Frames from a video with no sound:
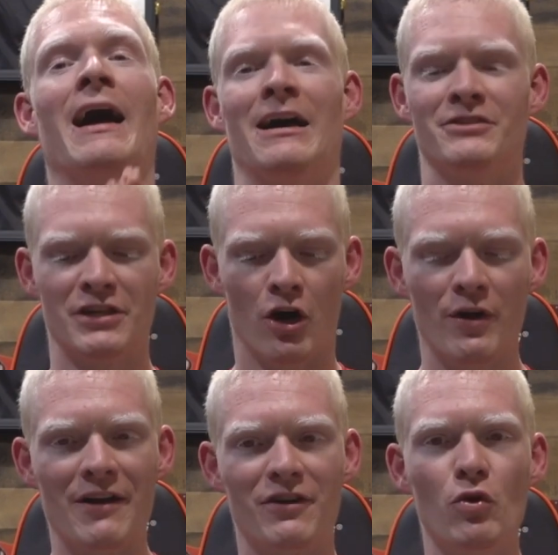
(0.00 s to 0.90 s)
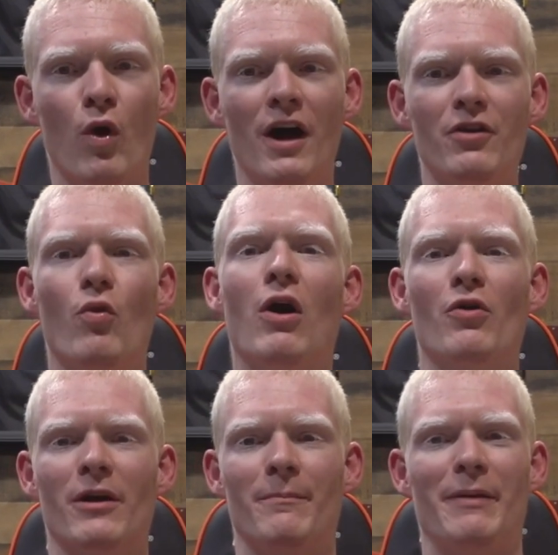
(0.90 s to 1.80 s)
How's it going, everyone?
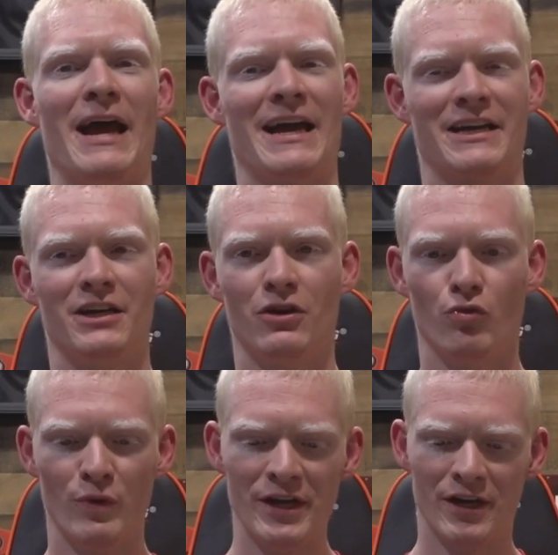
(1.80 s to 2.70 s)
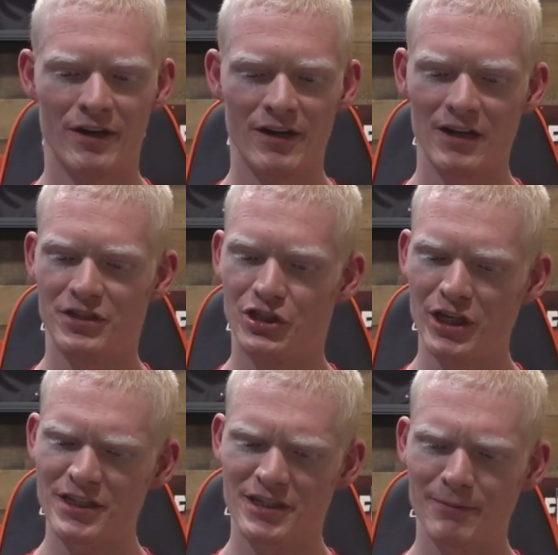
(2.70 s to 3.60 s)
Welcome back. We are
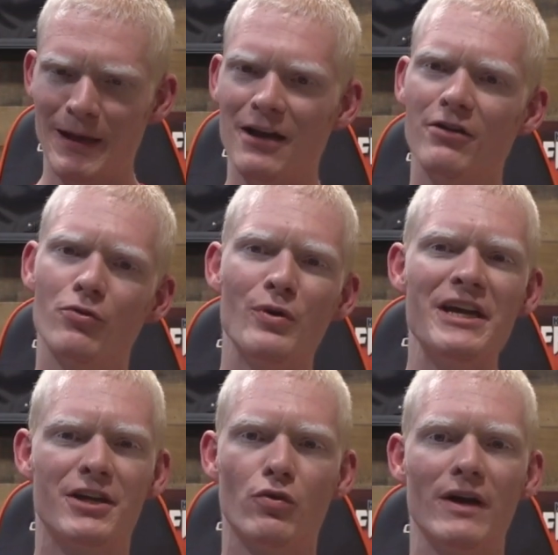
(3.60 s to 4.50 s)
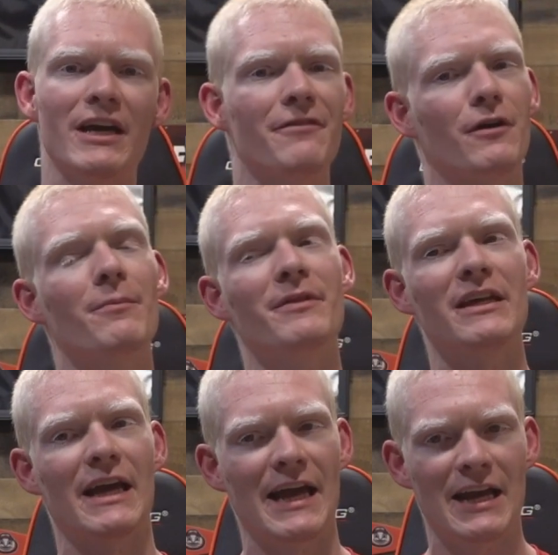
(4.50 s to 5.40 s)
just about a week away from
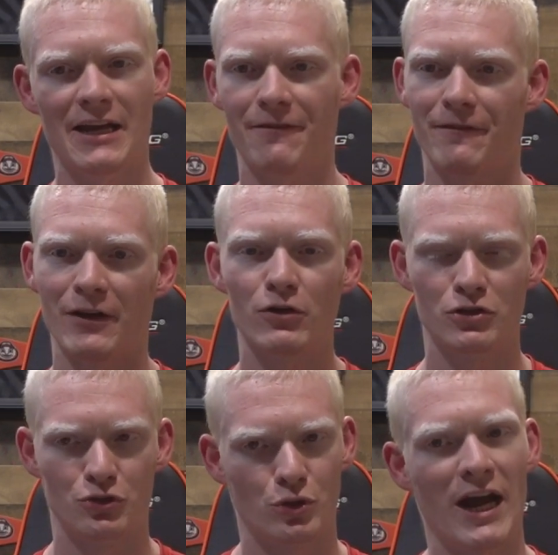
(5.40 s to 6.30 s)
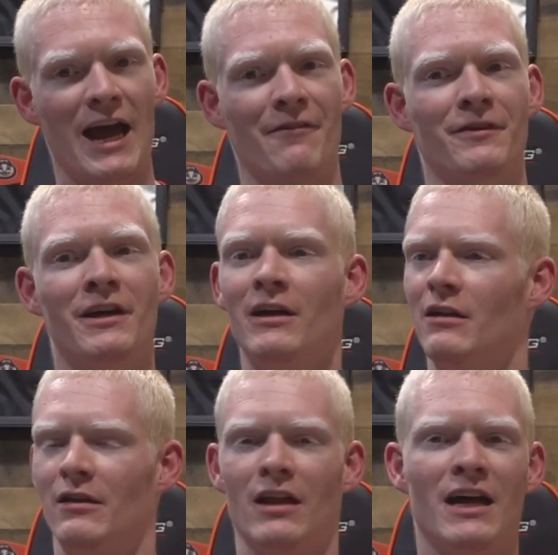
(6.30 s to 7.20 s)
the NFL draft.
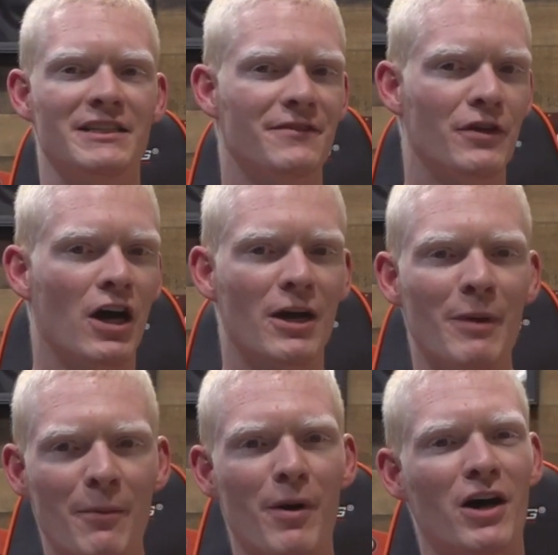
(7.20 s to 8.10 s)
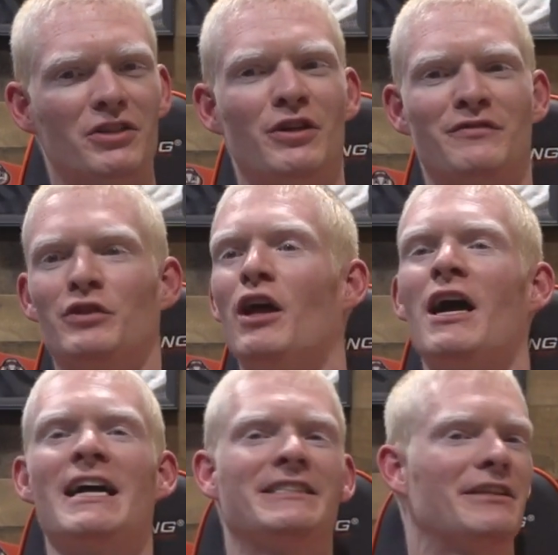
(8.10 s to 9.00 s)
Lots of talk about mock drafts.
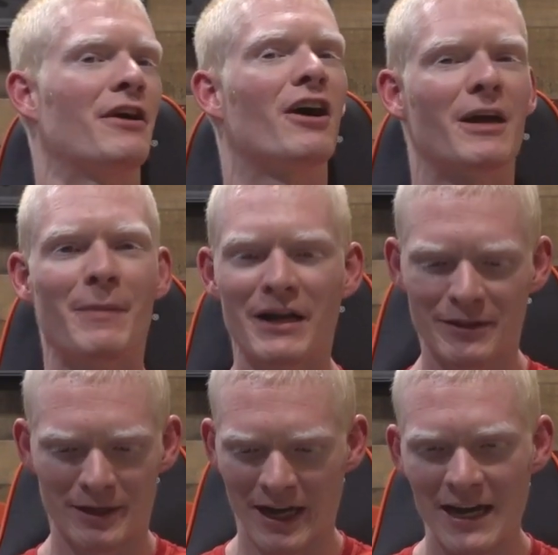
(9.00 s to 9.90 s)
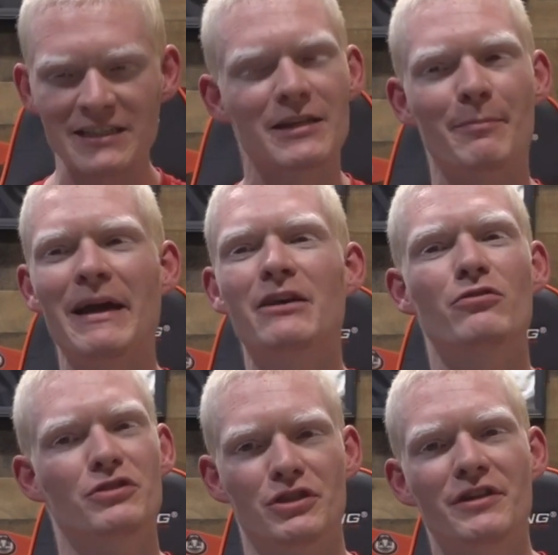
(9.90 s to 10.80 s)
Lots of talk about the guys the
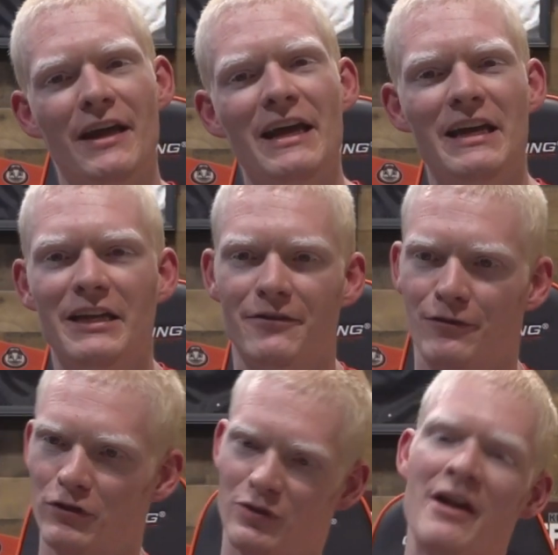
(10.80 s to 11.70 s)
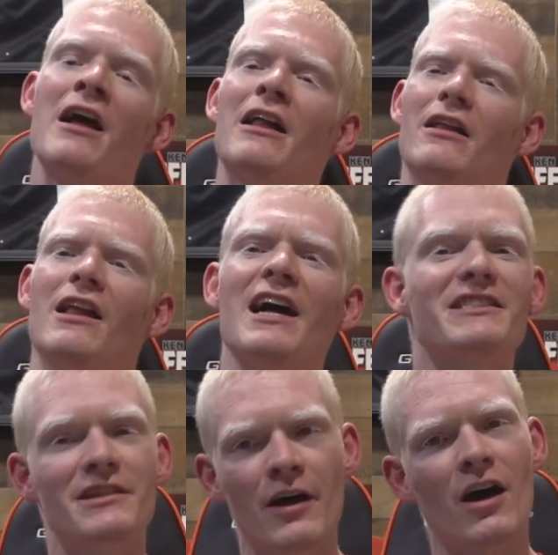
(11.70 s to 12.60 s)
Bengals should take in the first round.
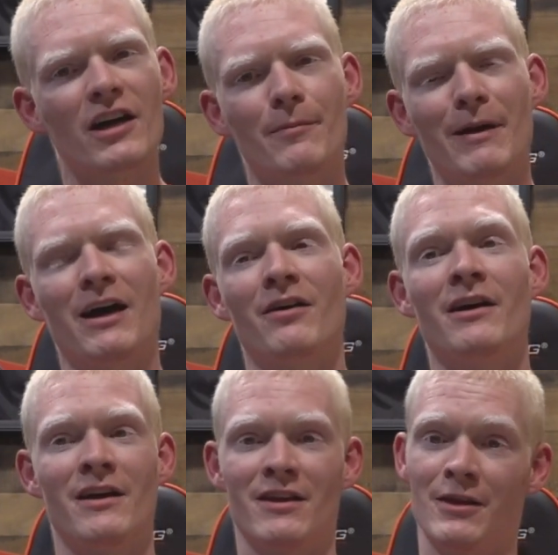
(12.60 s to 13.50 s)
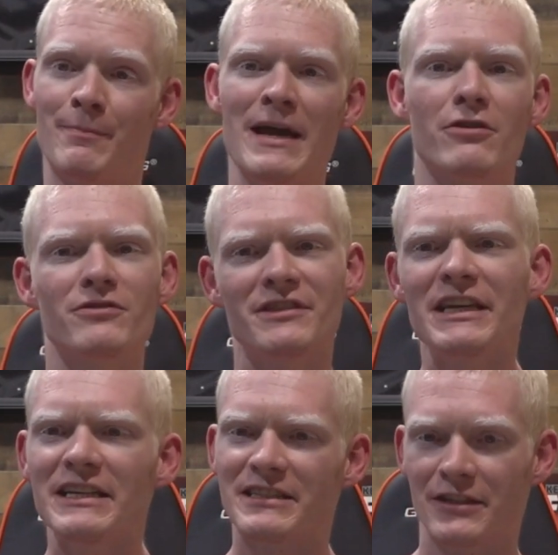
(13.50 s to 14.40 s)
Lots of talk about the Bengals'
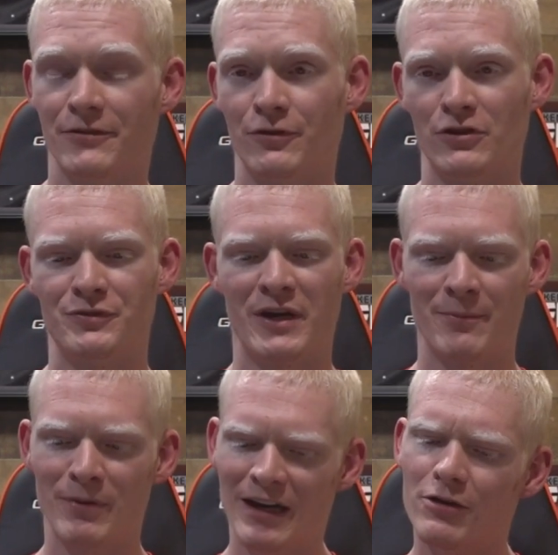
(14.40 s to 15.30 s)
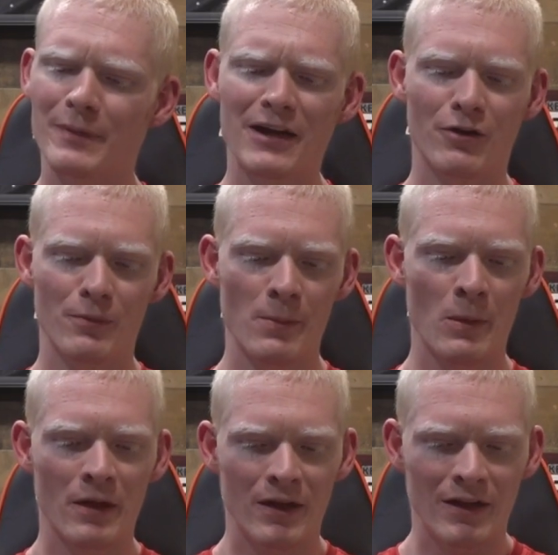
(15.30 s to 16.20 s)
needs in the first round. But how about
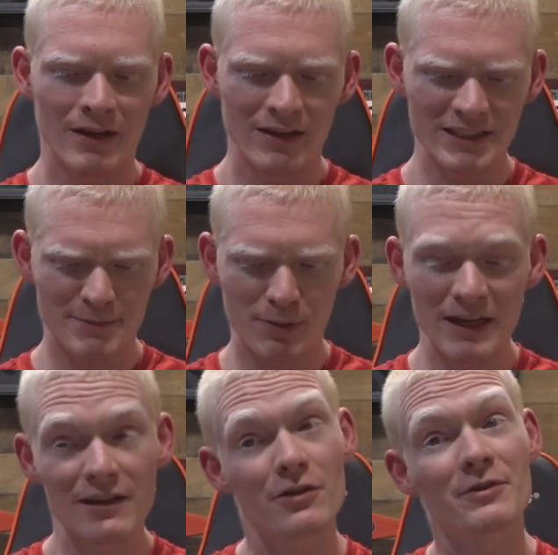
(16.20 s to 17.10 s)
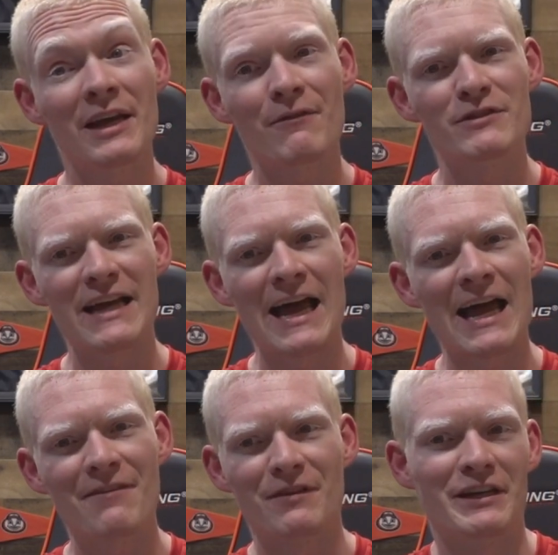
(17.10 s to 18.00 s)
let's play a little devil's
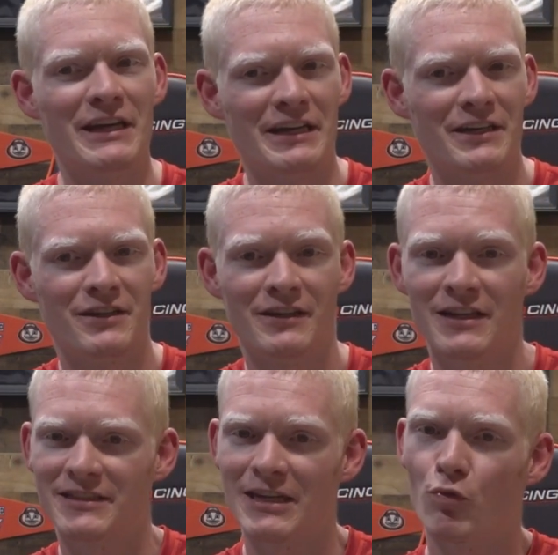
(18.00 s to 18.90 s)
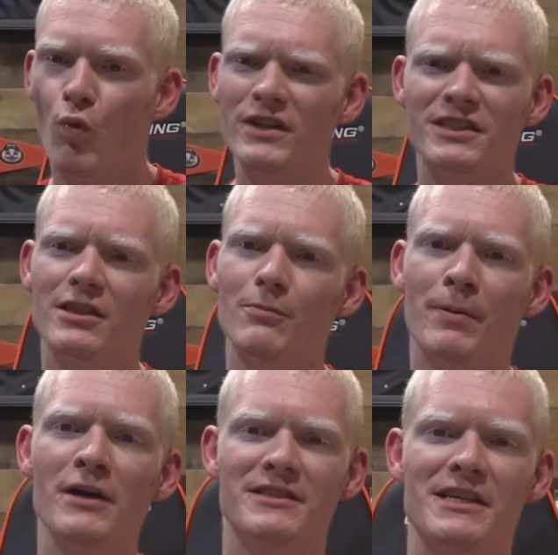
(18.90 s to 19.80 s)
advocate here and let's say, what's the
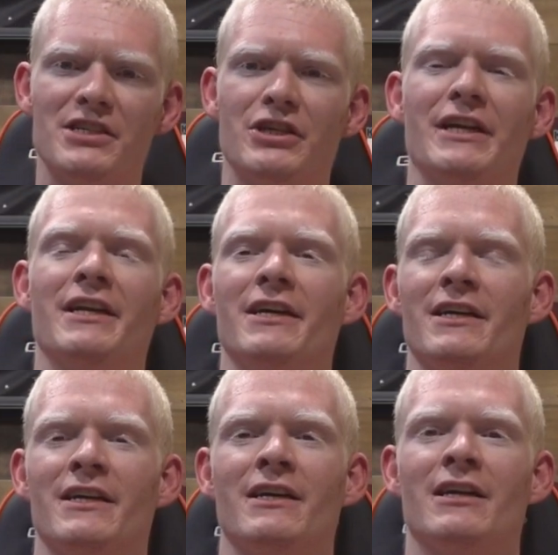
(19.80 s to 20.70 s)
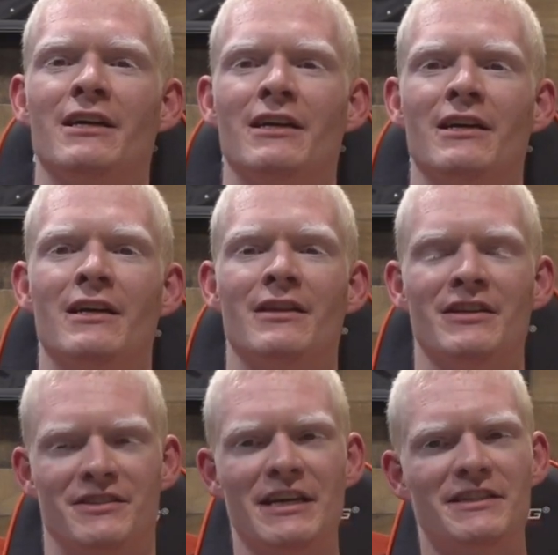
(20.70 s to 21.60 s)
position the
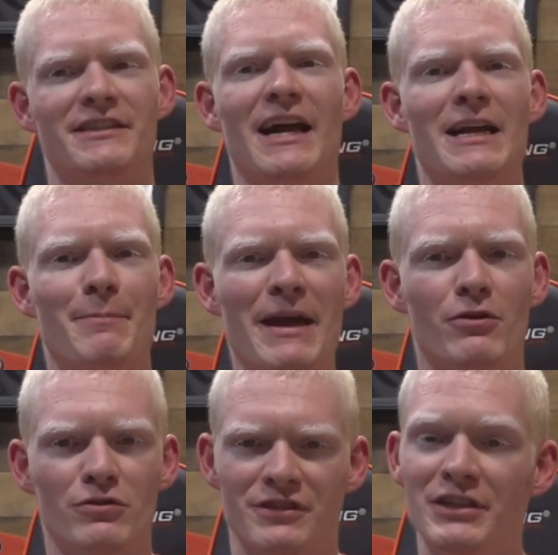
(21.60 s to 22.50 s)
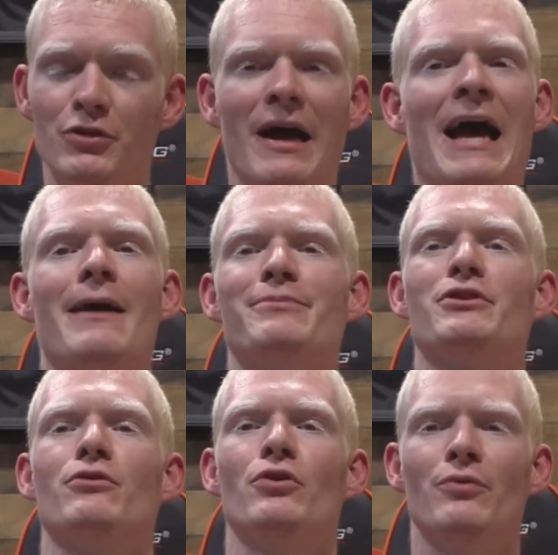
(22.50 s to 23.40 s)
Cincinnati Bengals need to
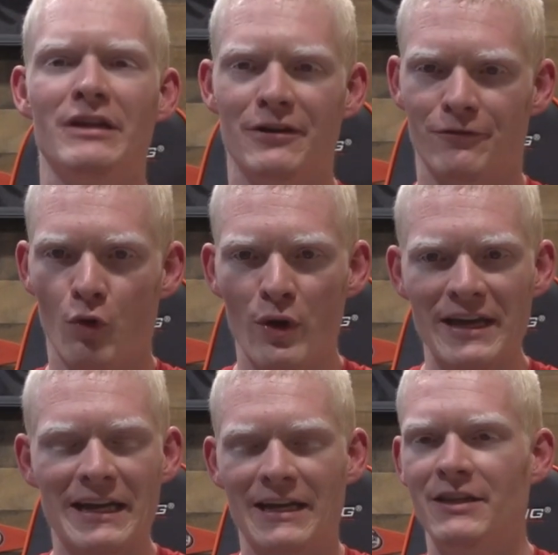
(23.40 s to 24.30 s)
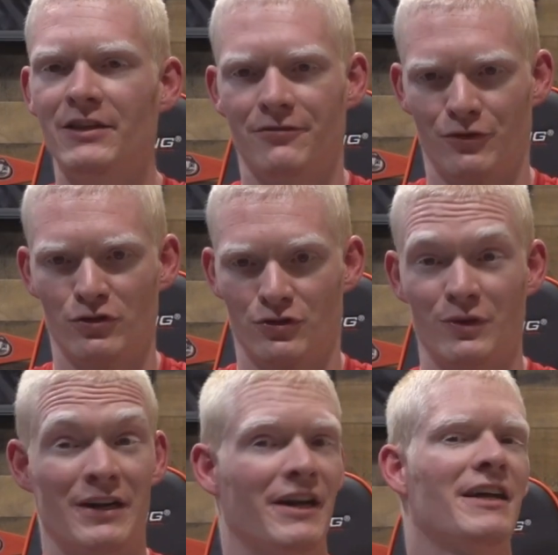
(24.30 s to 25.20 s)
absolutely avoid in the first
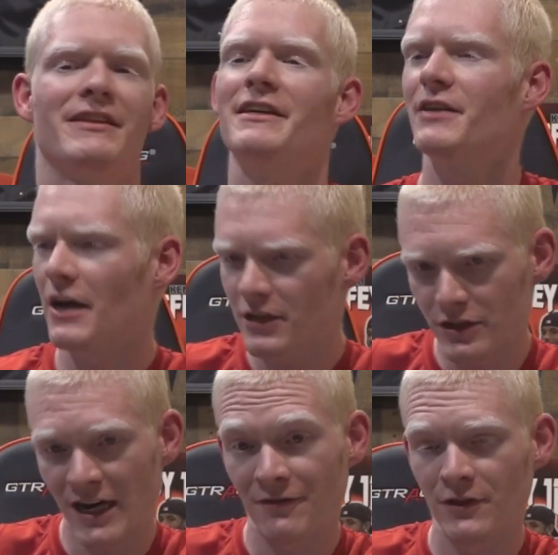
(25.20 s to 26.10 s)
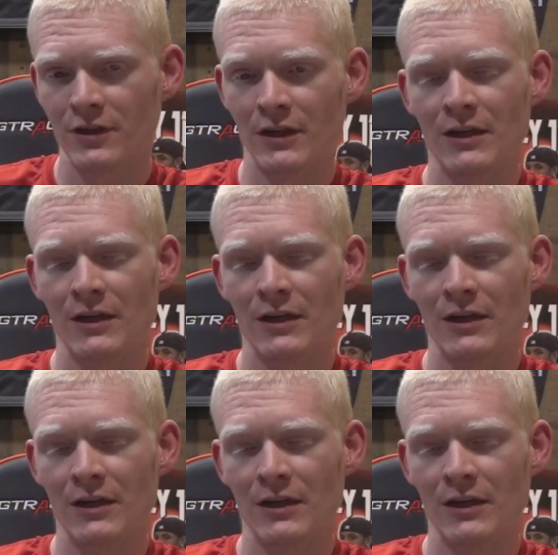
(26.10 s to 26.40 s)
round? Not the entire draft,